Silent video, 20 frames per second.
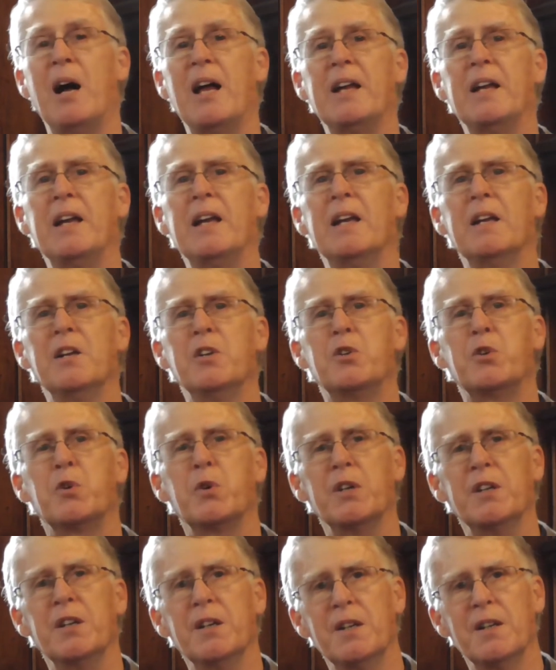my
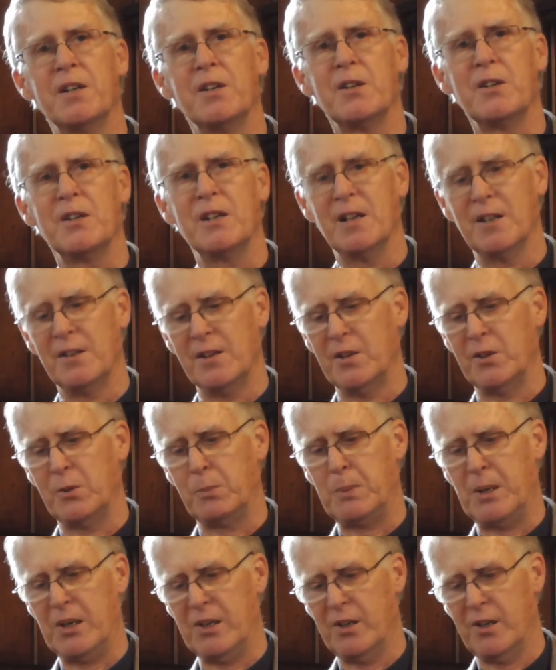intrigue in
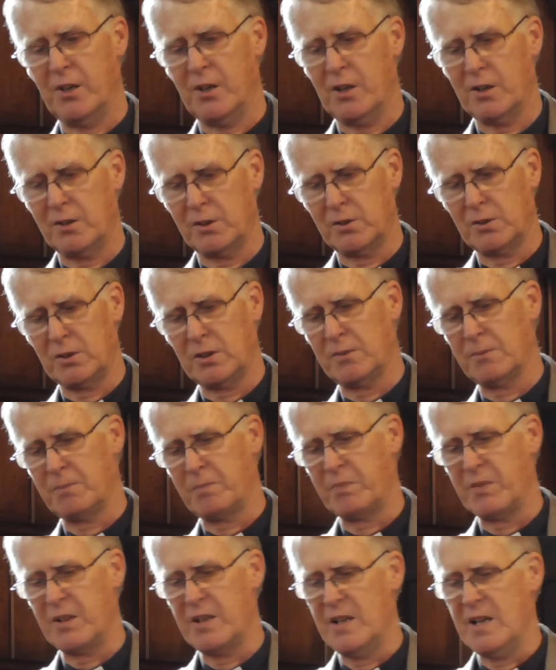this paradox.
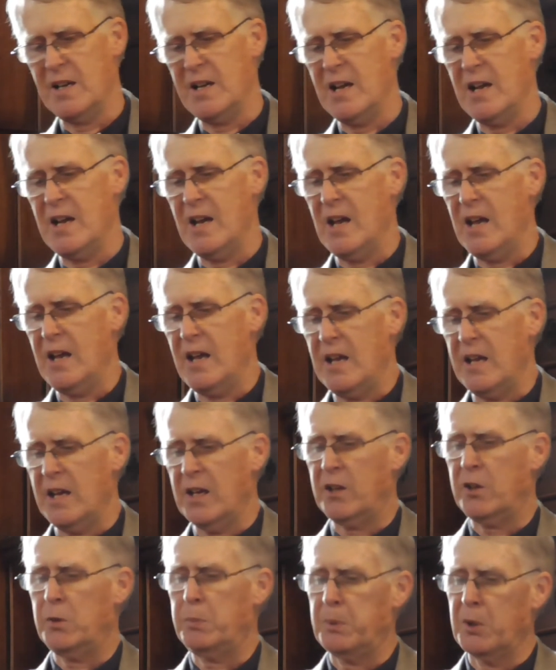
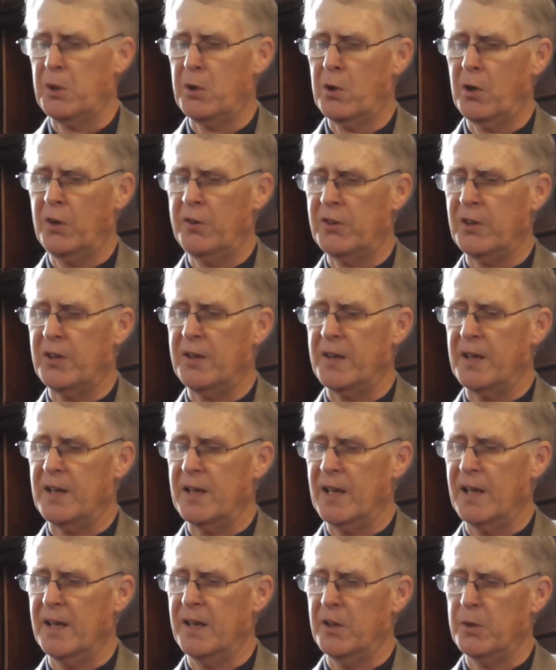He explores it
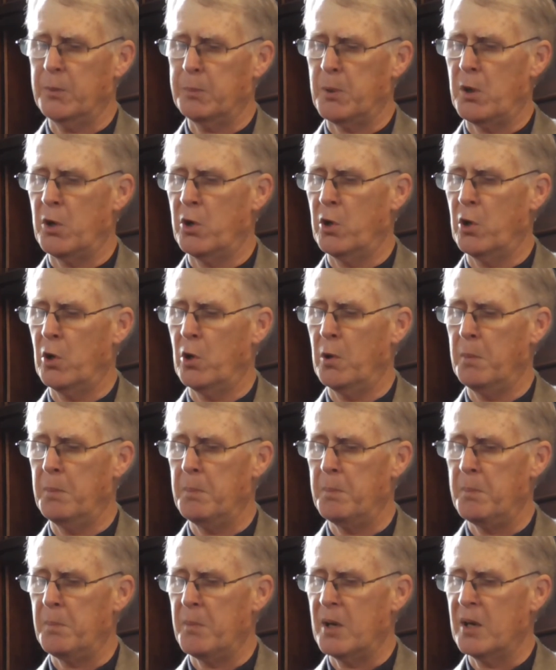in his
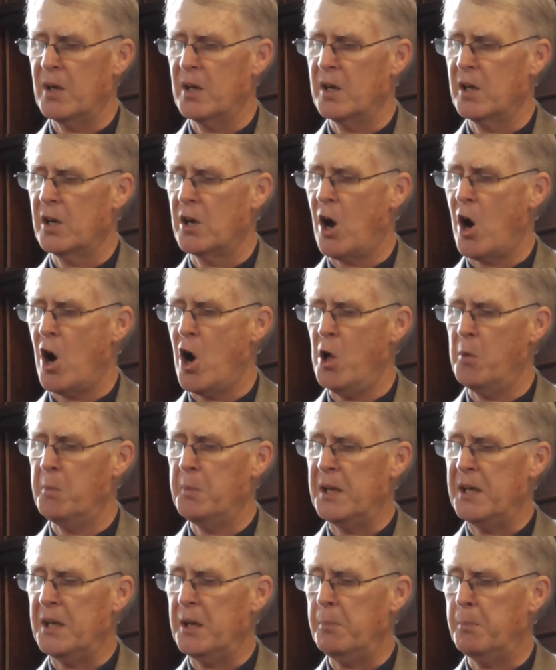poem, "Call
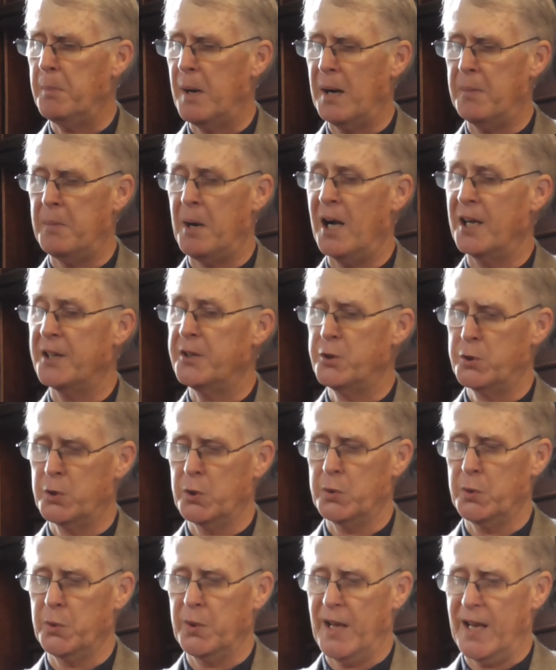Me by My
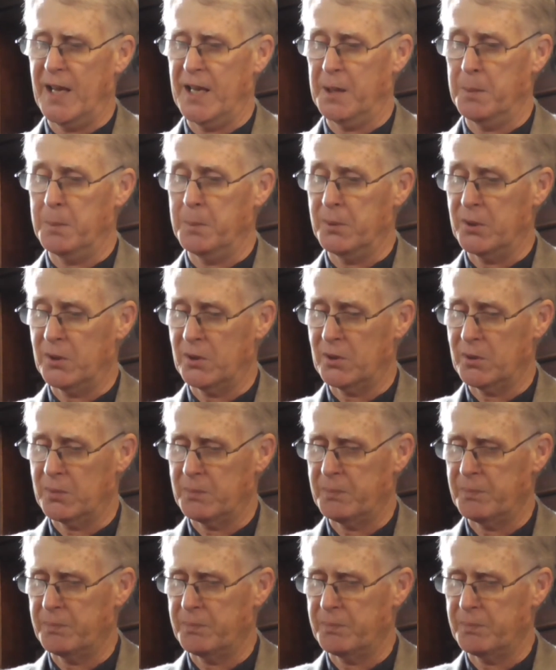True Names."